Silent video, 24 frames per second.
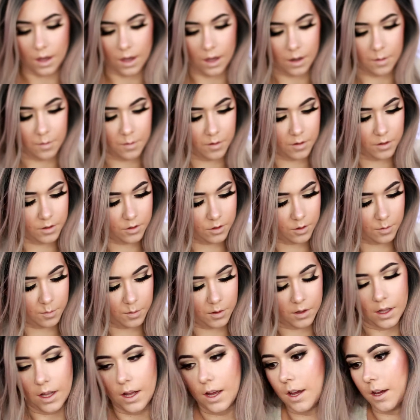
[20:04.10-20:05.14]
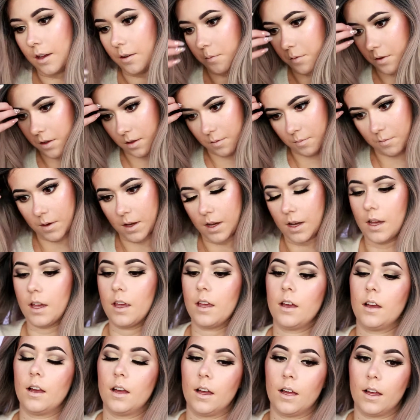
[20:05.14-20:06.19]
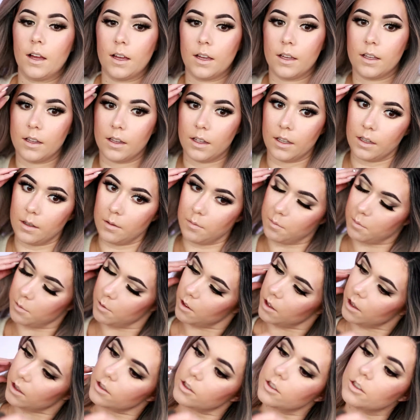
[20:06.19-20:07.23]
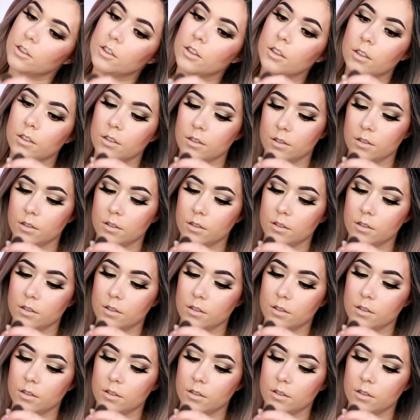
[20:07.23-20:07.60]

I'm going to apply it with my highlight brush.